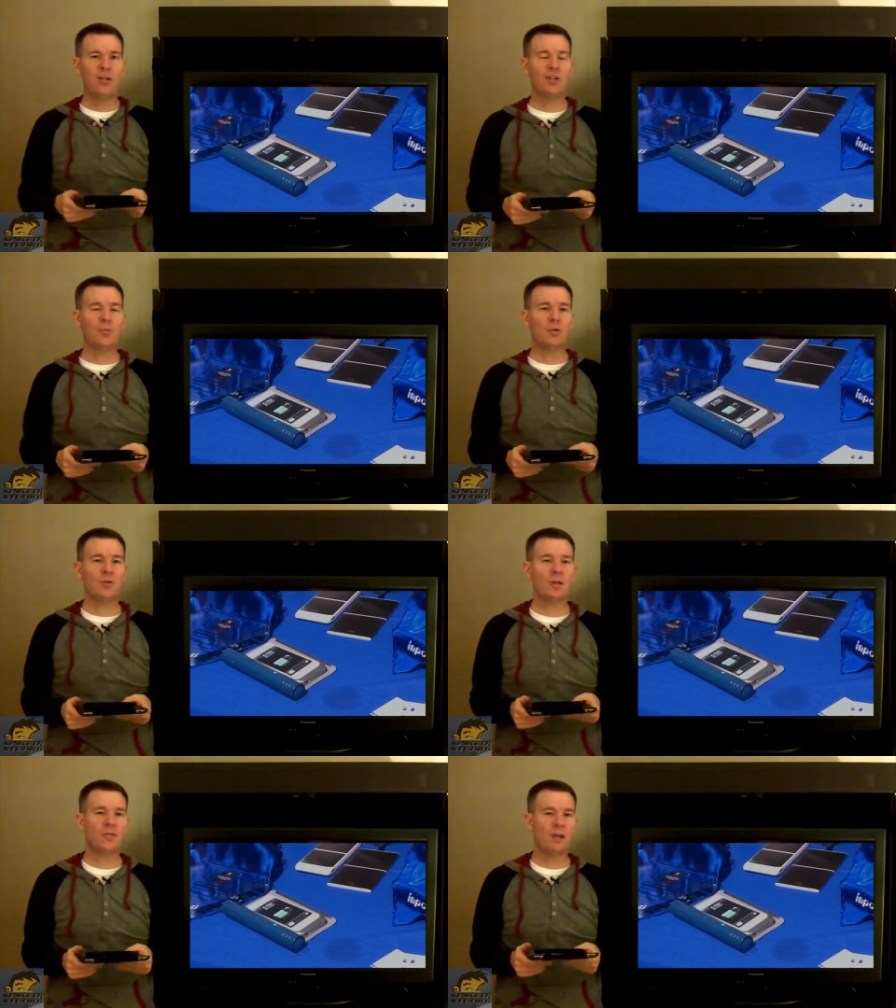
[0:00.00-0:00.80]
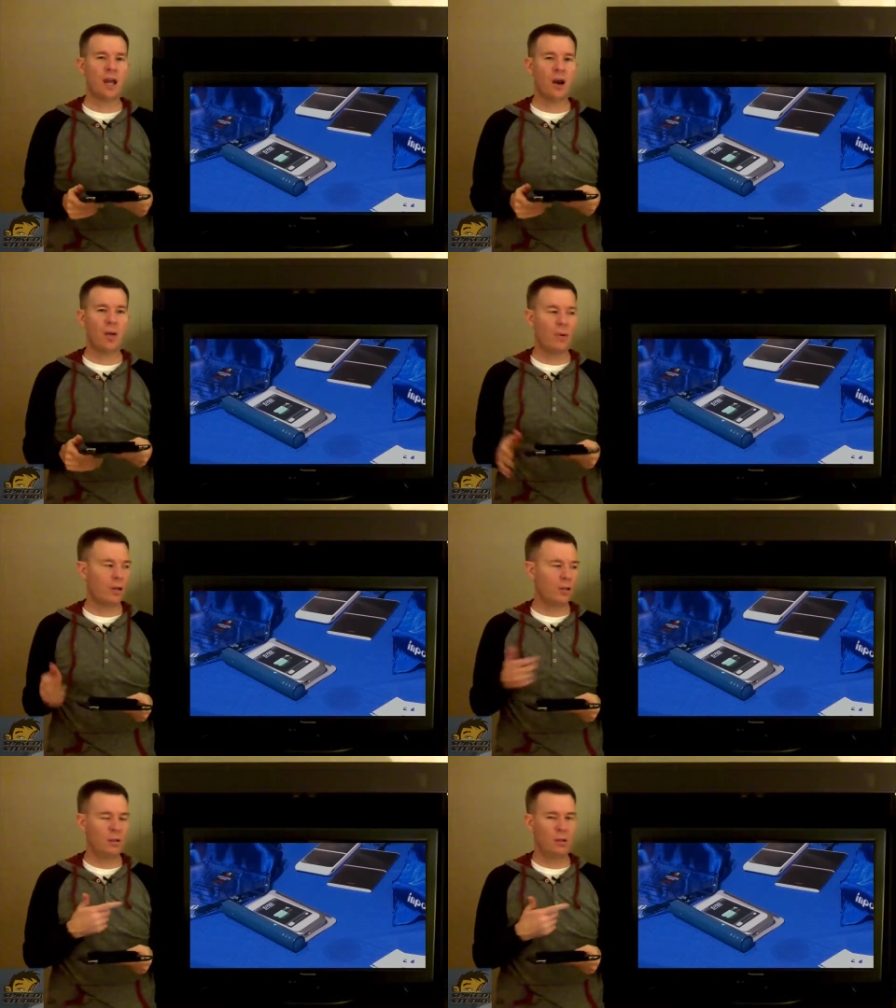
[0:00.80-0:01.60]
Just more stuff to carry,
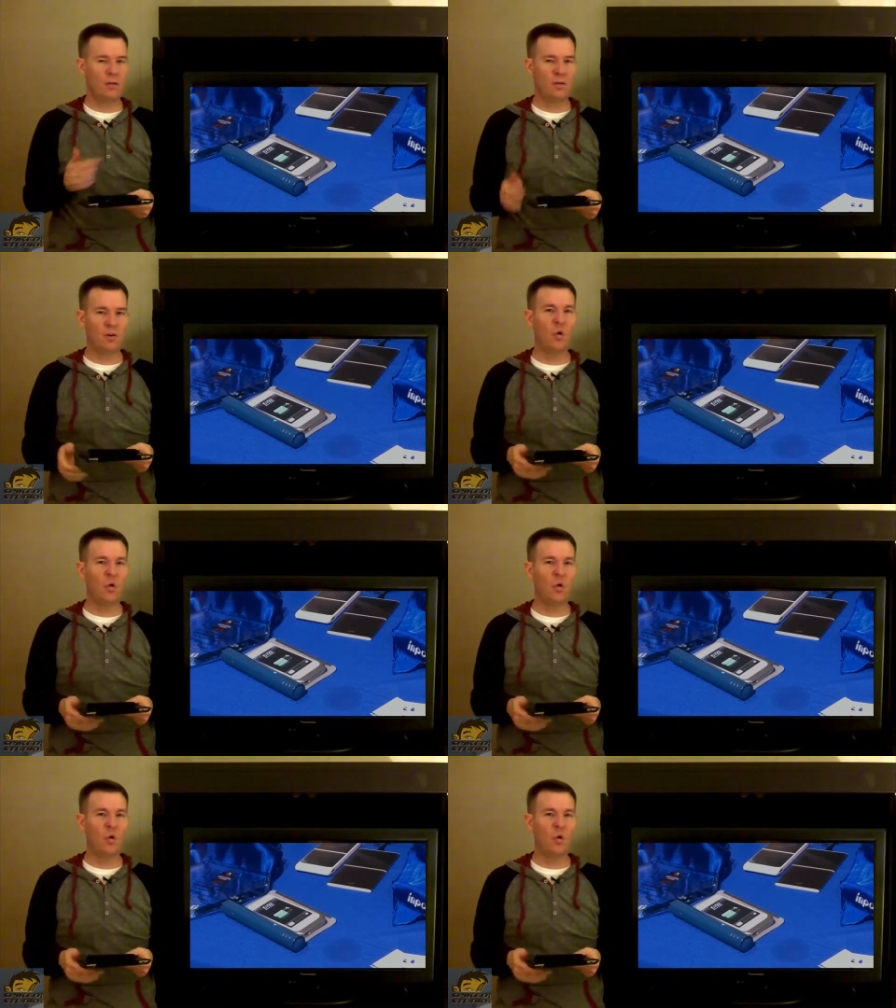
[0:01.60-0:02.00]
but it's